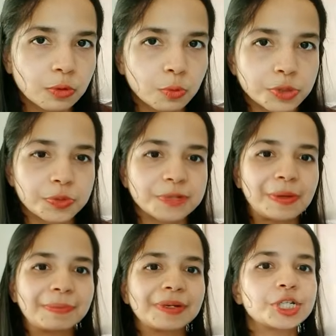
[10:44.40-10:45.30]
which was
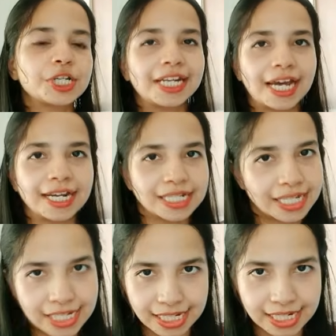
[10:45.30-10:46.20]
published in
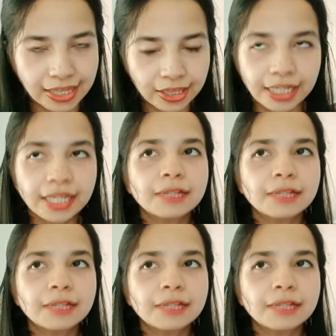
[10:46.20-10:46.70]
1963, the